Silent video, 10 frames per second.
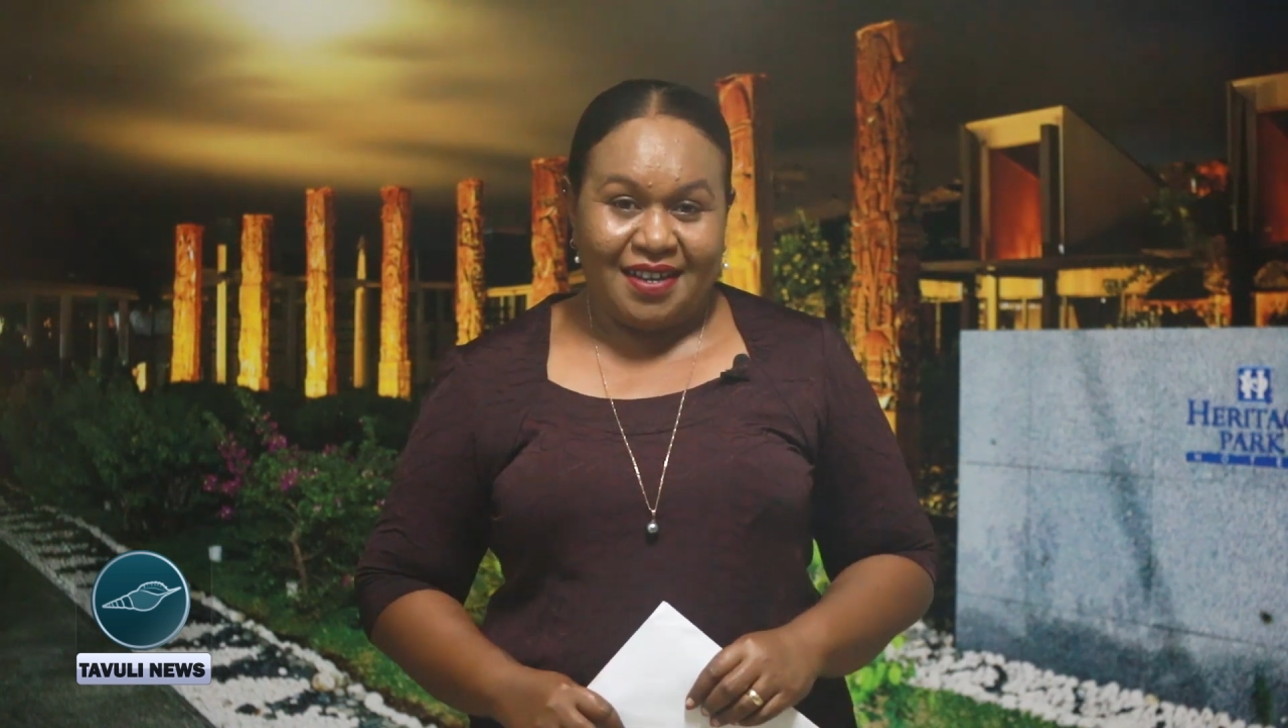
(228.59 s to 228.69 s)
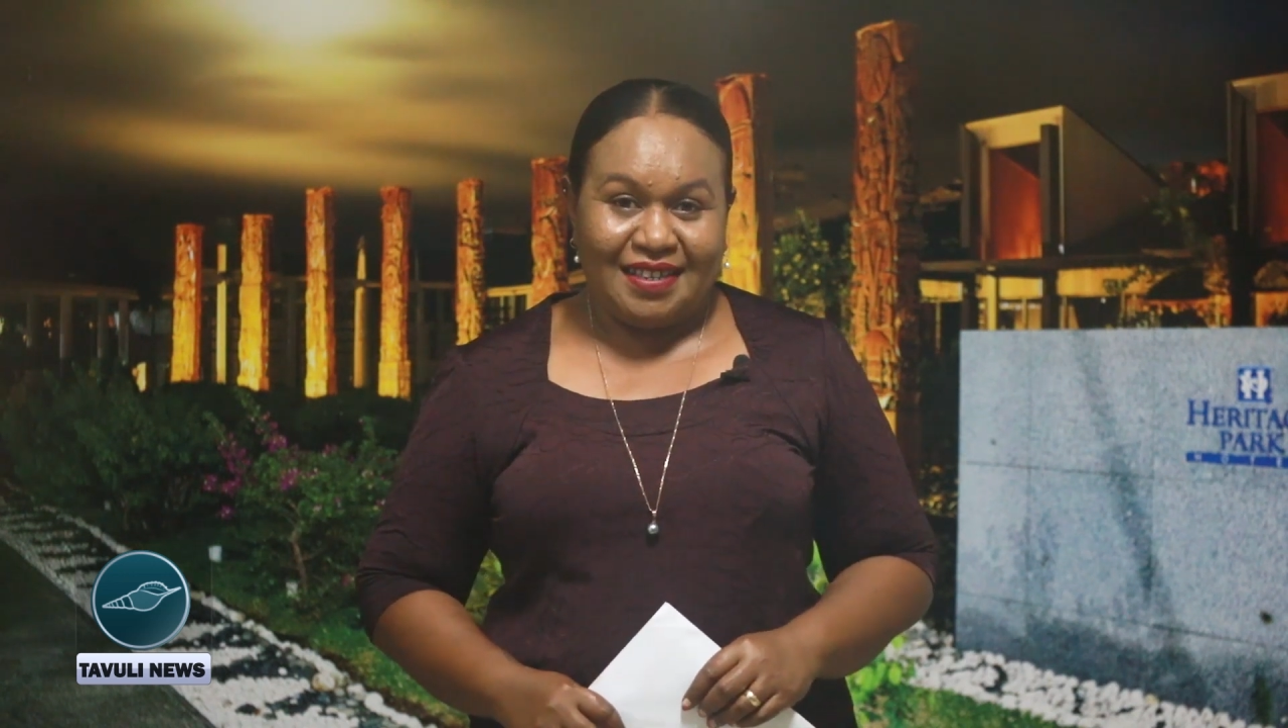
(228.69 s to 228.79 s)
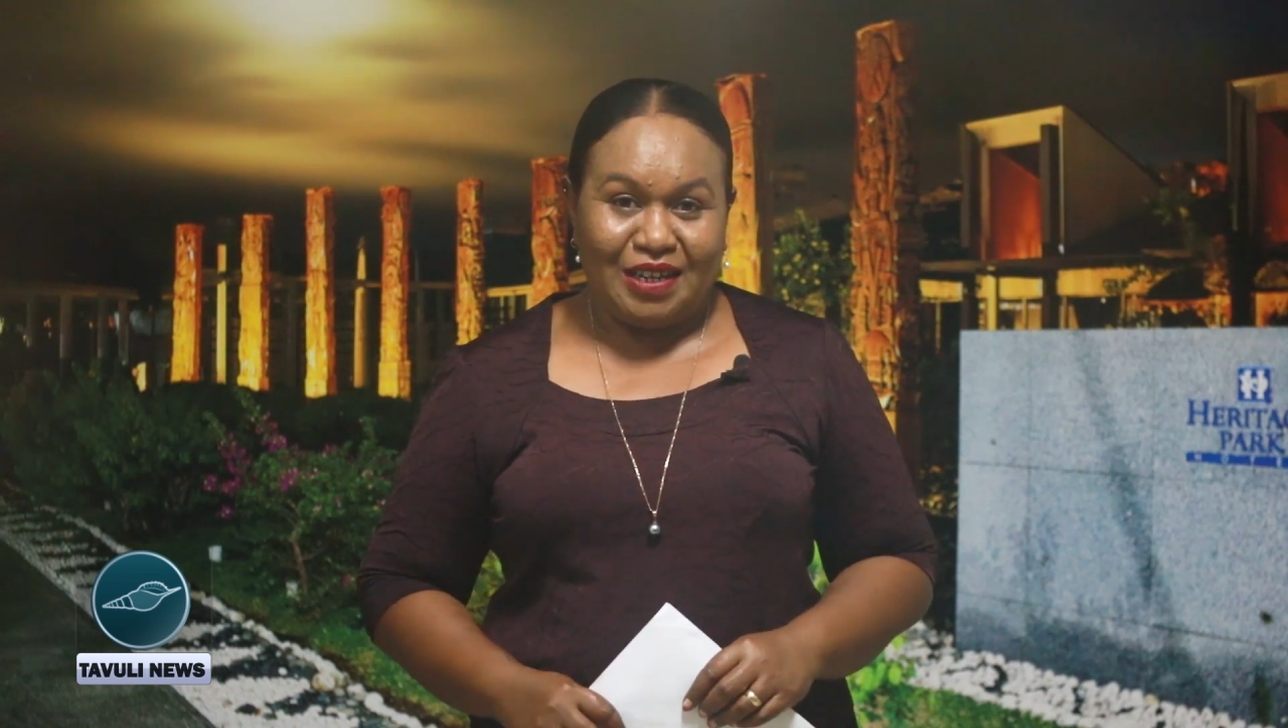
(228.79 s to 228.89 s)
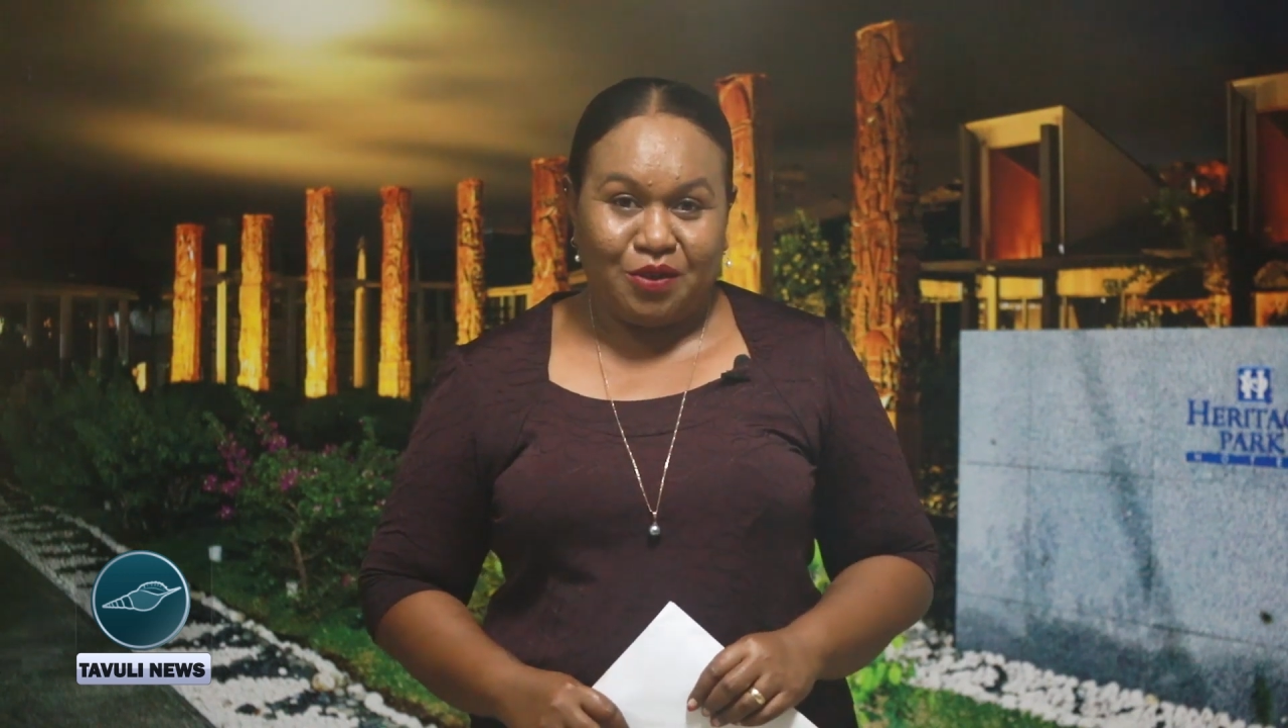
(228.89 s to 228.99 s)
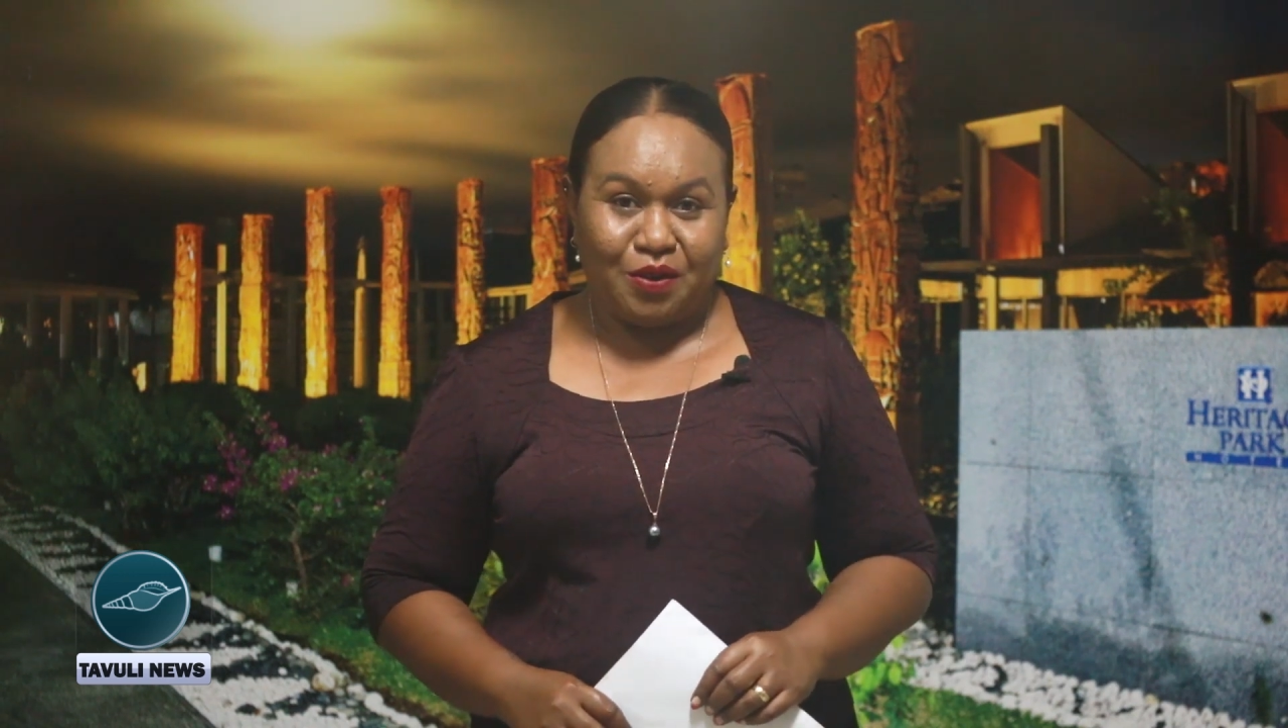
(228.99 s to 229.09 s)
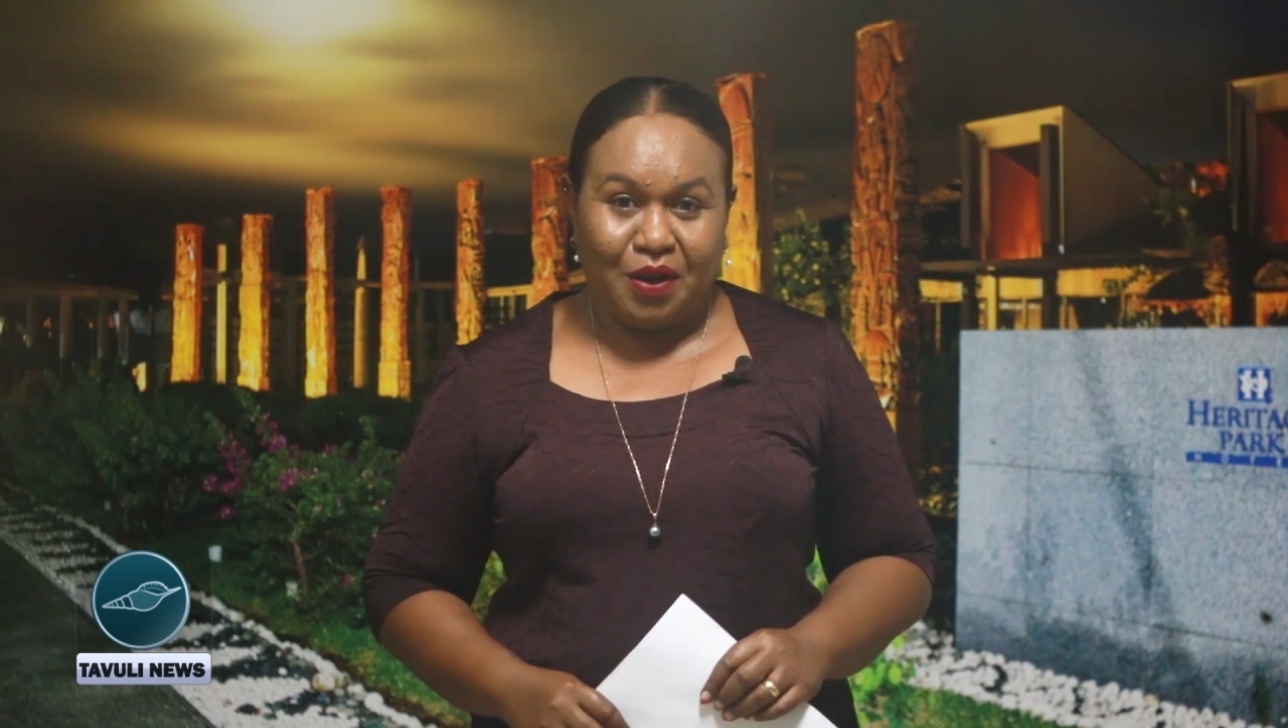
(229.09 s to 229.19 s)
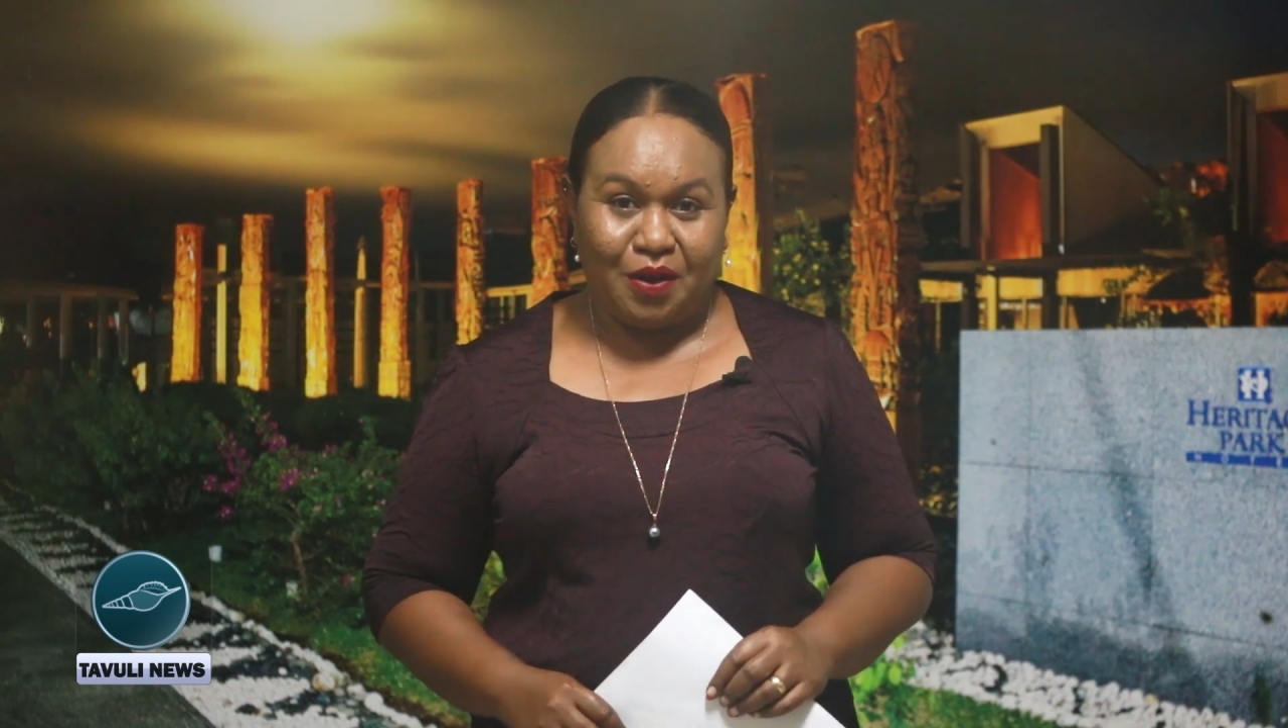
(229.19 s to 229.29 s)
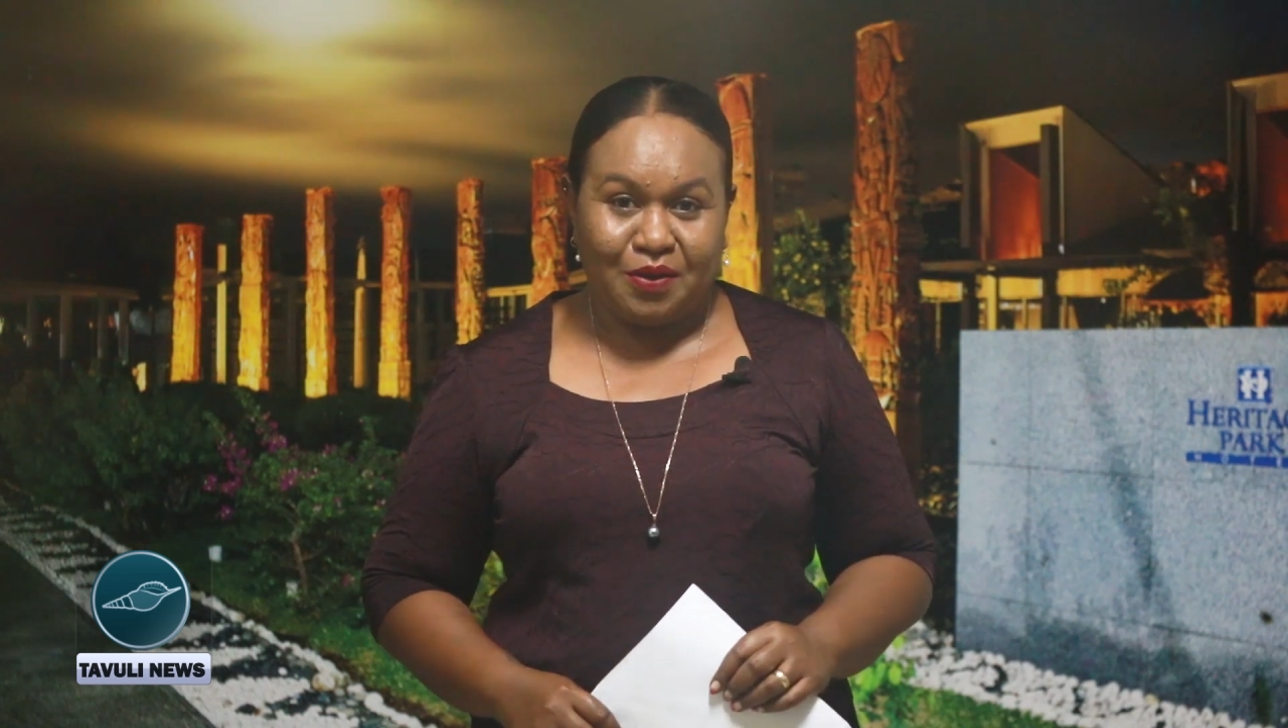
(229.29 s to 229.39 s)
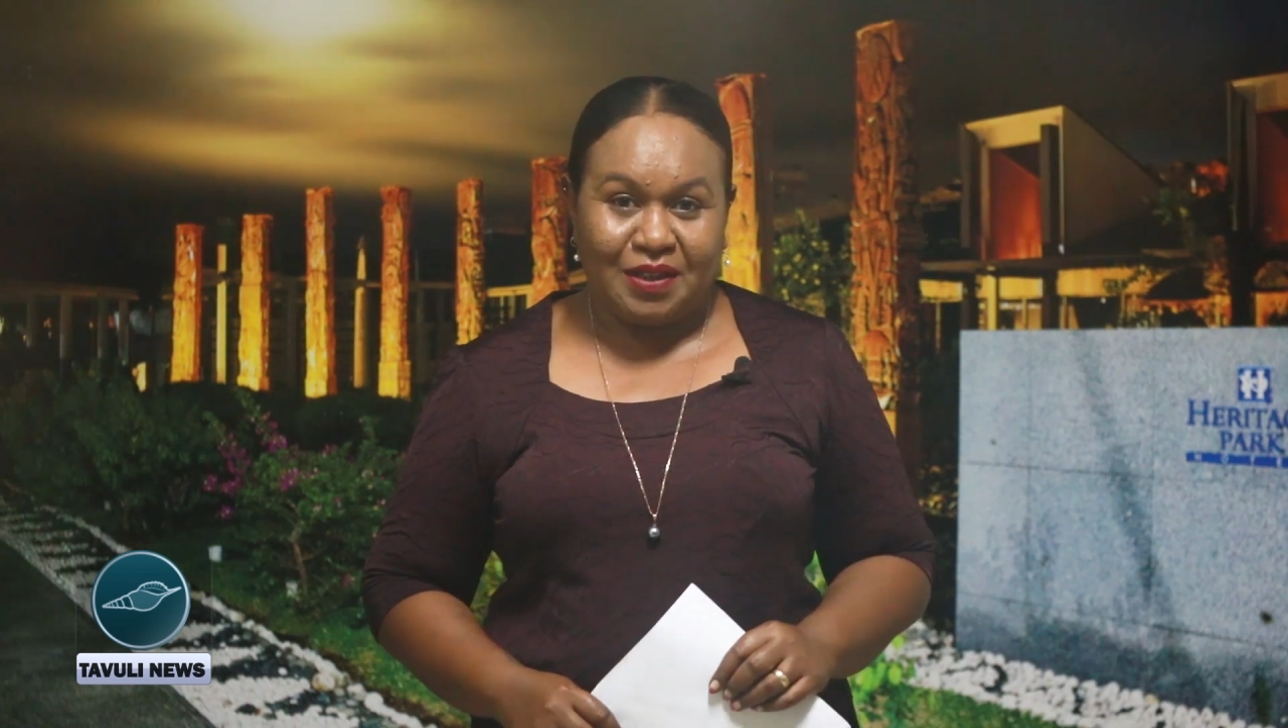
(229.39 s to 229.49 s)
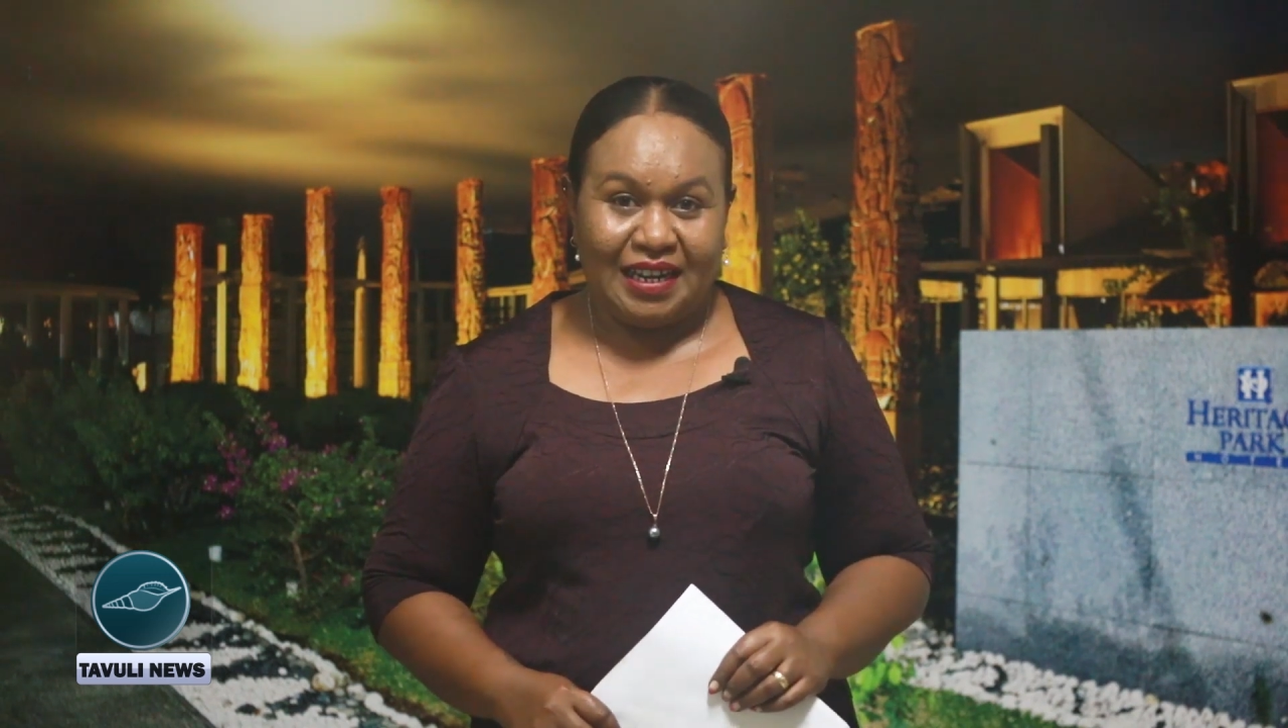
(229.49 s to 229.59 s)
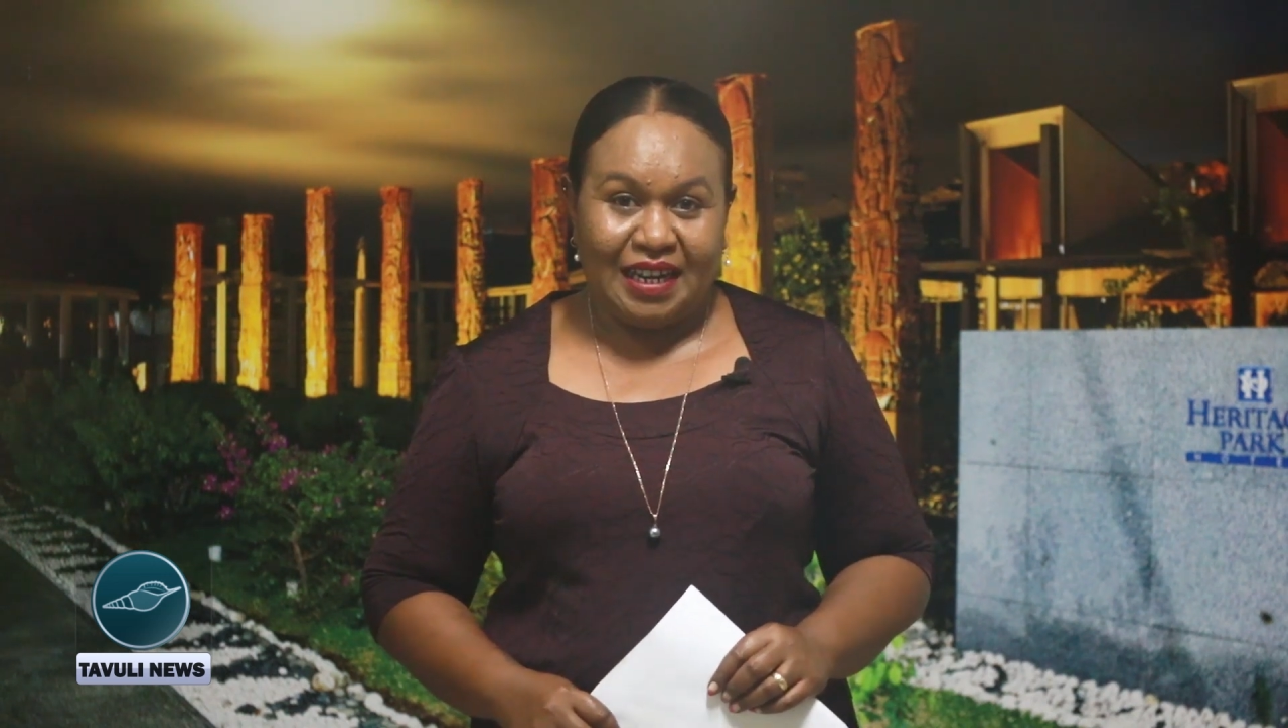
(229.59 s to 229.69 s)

Central Coast